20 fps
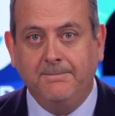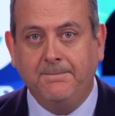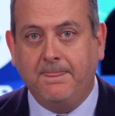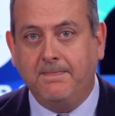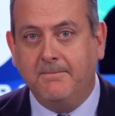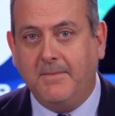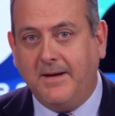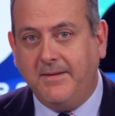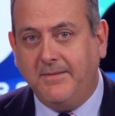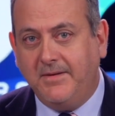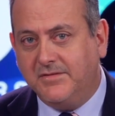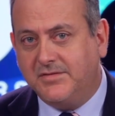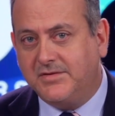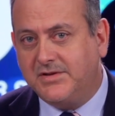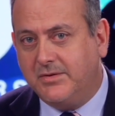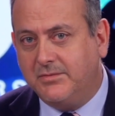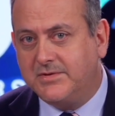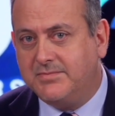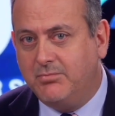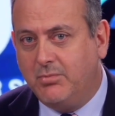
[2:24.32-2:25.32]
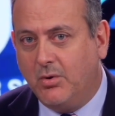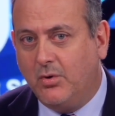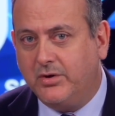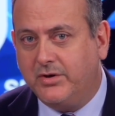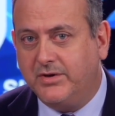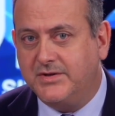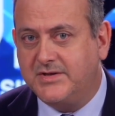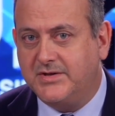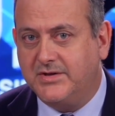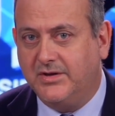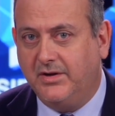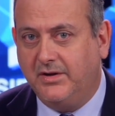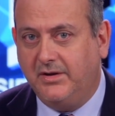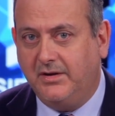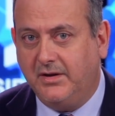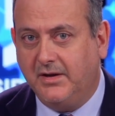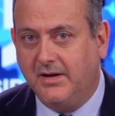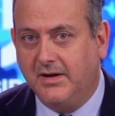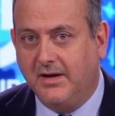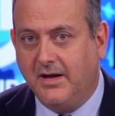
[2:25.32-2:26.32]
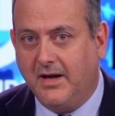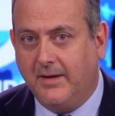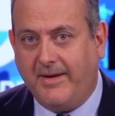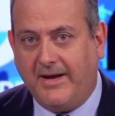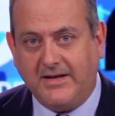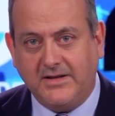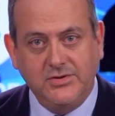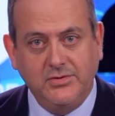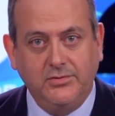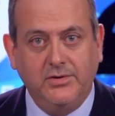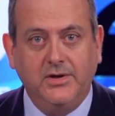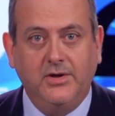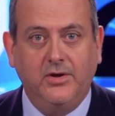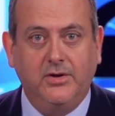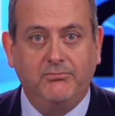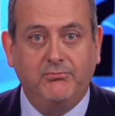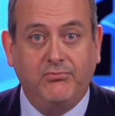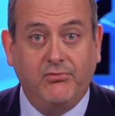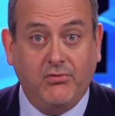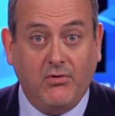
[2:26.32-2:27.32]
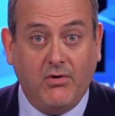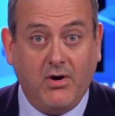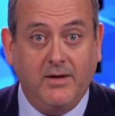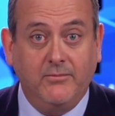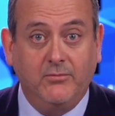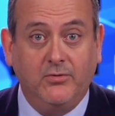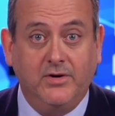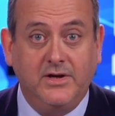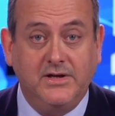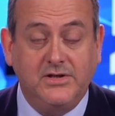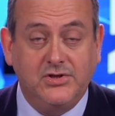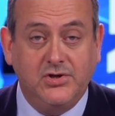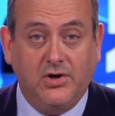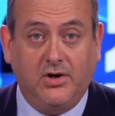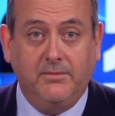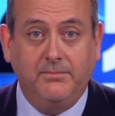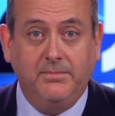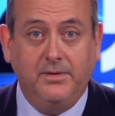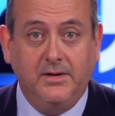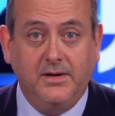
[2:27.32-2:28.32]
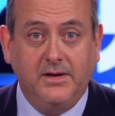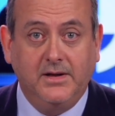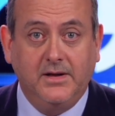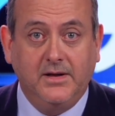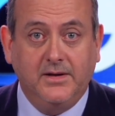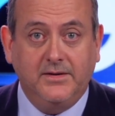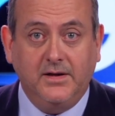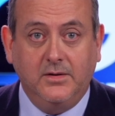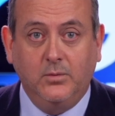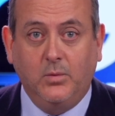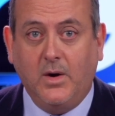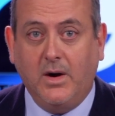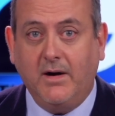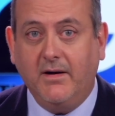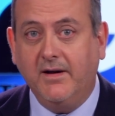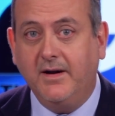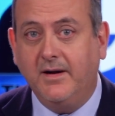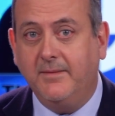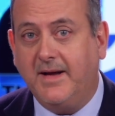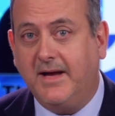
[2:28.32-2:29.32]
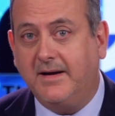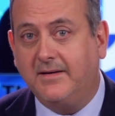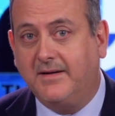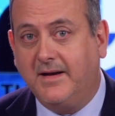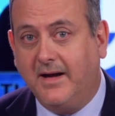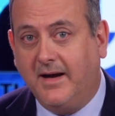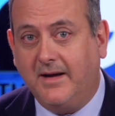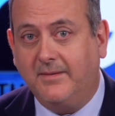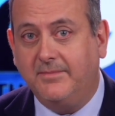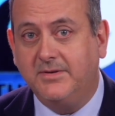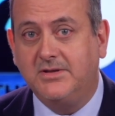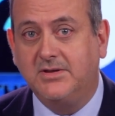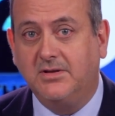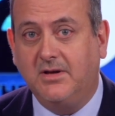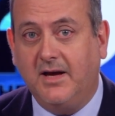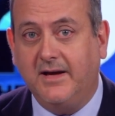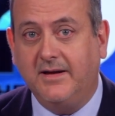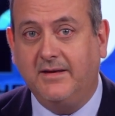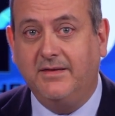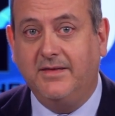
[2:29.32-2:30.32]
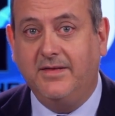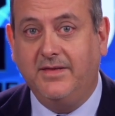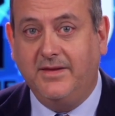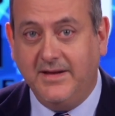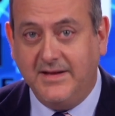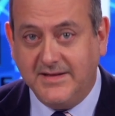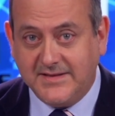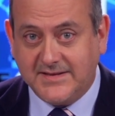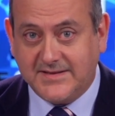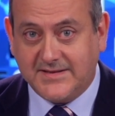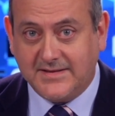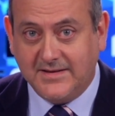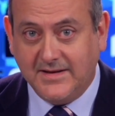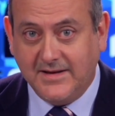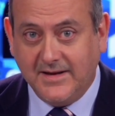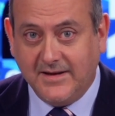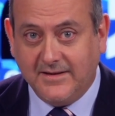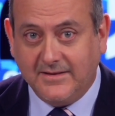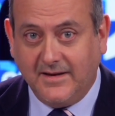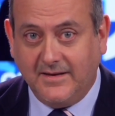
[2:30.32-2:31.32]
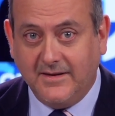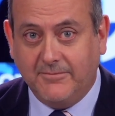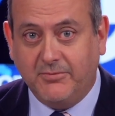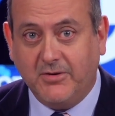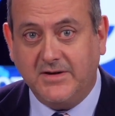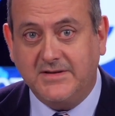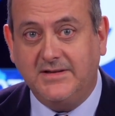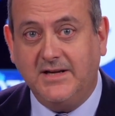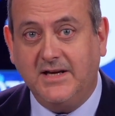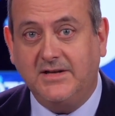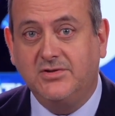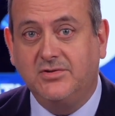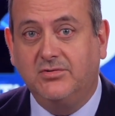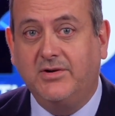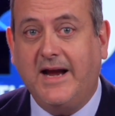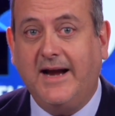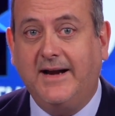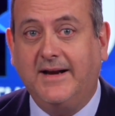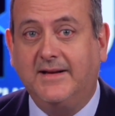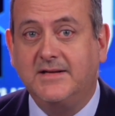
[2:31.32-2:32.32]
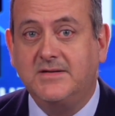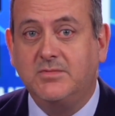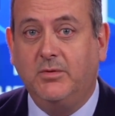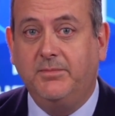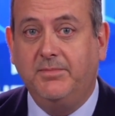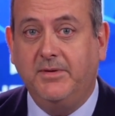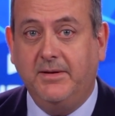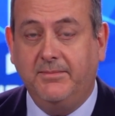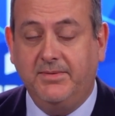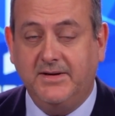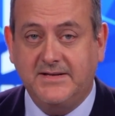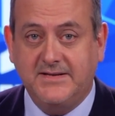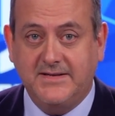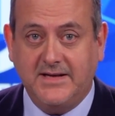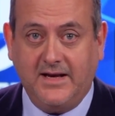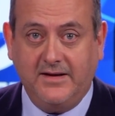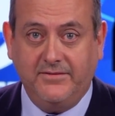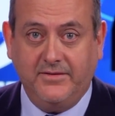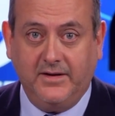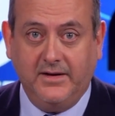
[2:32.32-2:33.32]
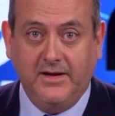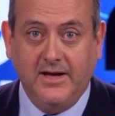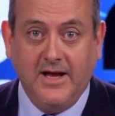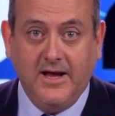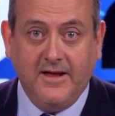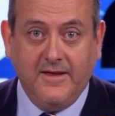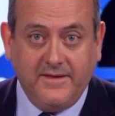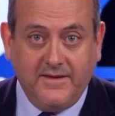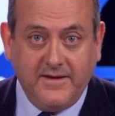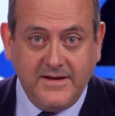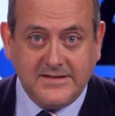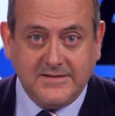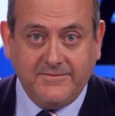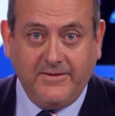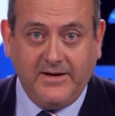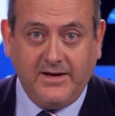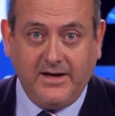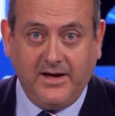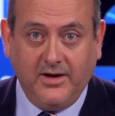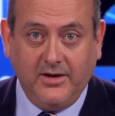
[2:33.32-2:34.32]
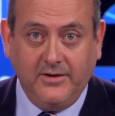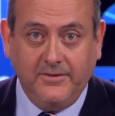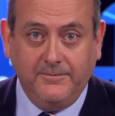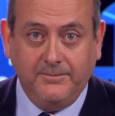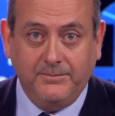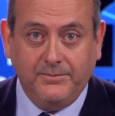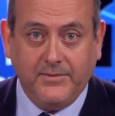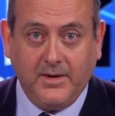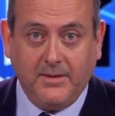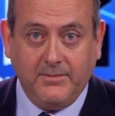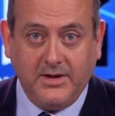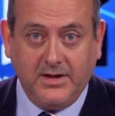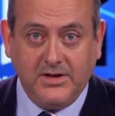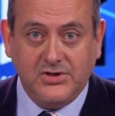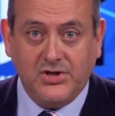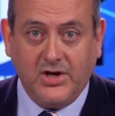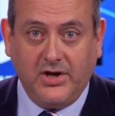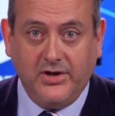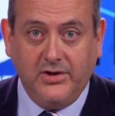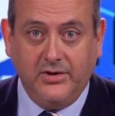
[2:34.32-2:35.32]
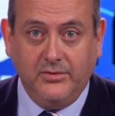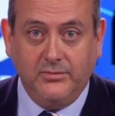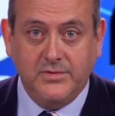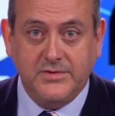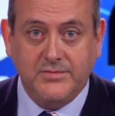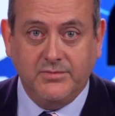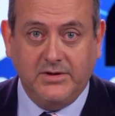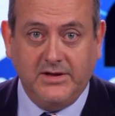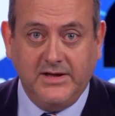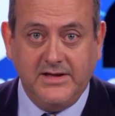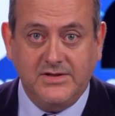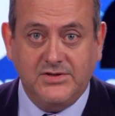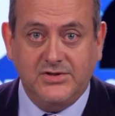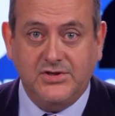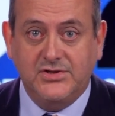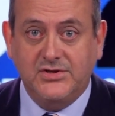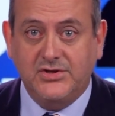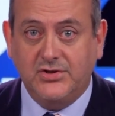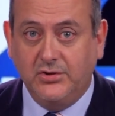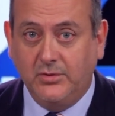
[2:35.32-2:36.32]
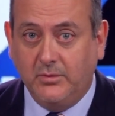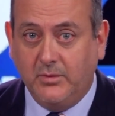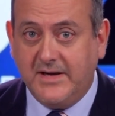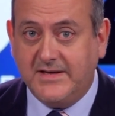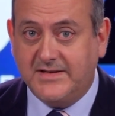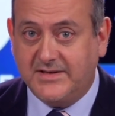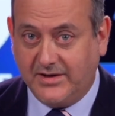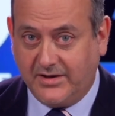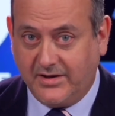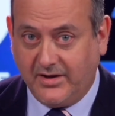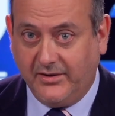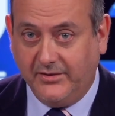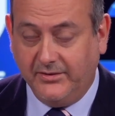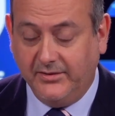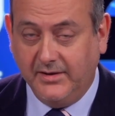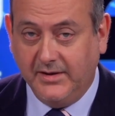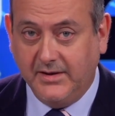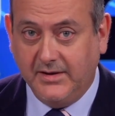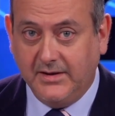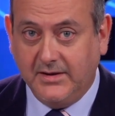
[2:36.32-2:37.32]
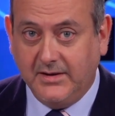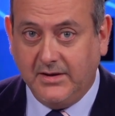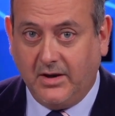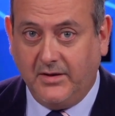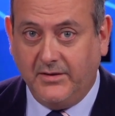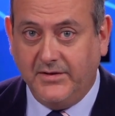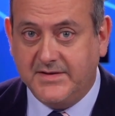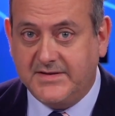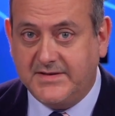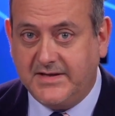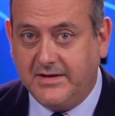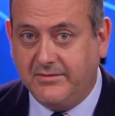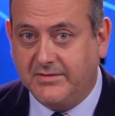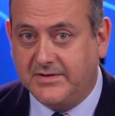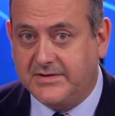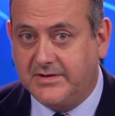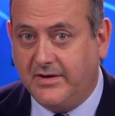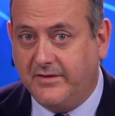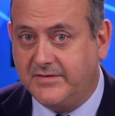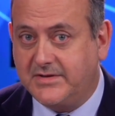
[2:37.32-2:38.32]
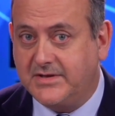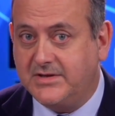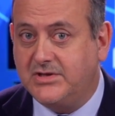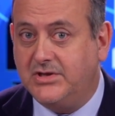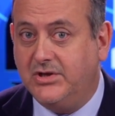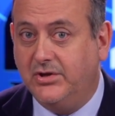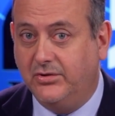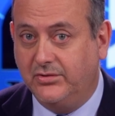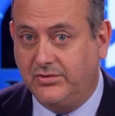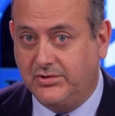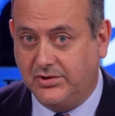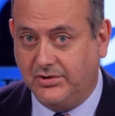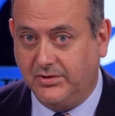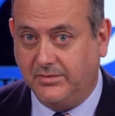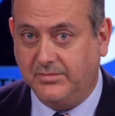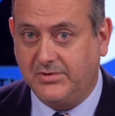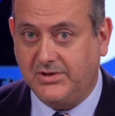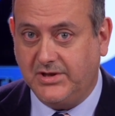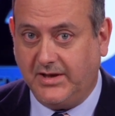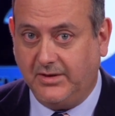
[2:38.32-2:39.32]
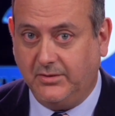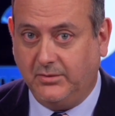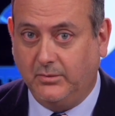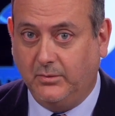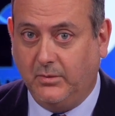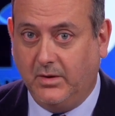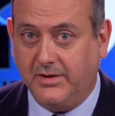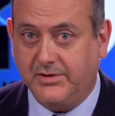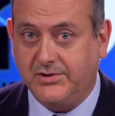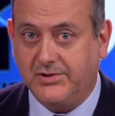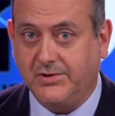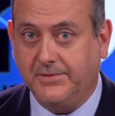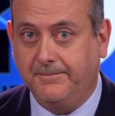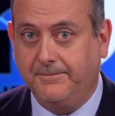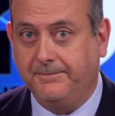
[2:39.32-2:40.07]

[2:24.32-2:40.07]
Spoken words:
maybe if she was more concerned about doing her primary job than worrying about garbage like this, then the presidential candidates would be a bit safer. This video I'm going to show you was released just 2 weeks ago on the Secret Service's YouTube channel. Watch.